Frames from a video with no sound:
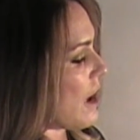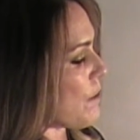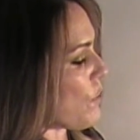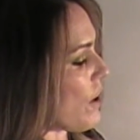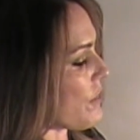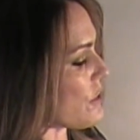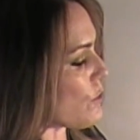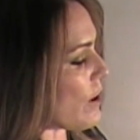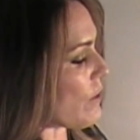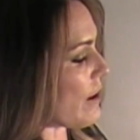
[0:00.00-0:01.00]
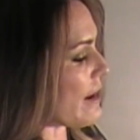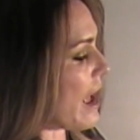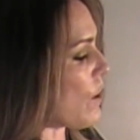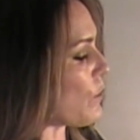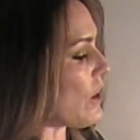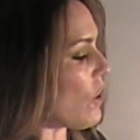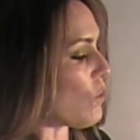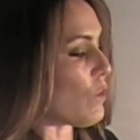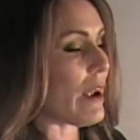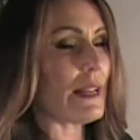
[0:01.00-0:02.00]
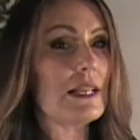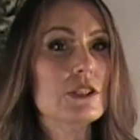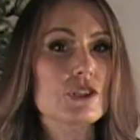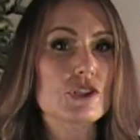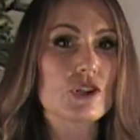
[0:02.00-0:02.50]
I brought this right around. Now we are ready to